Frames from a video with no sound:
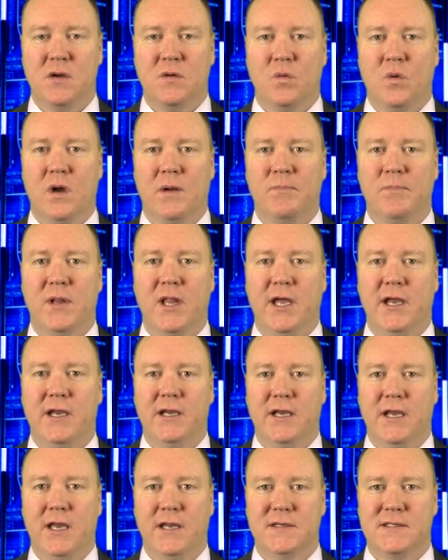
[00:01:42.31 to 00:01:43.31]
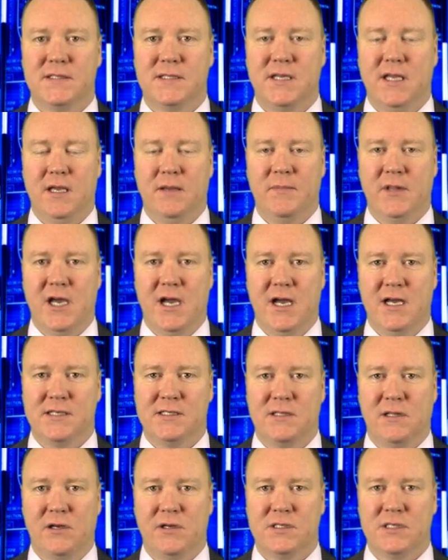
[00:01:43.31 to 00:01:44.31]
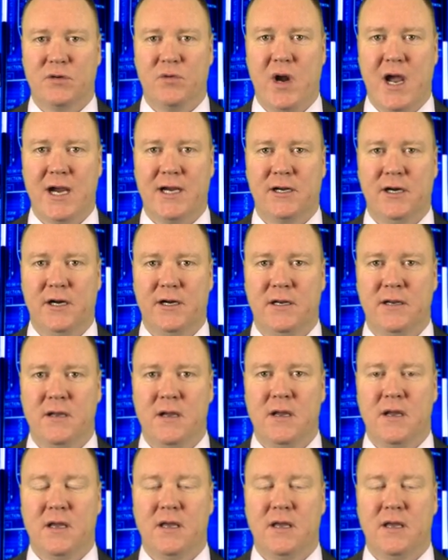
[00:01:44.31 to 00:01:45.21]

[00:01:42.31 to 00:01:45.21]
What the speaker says: when playing against a team that has a losing record.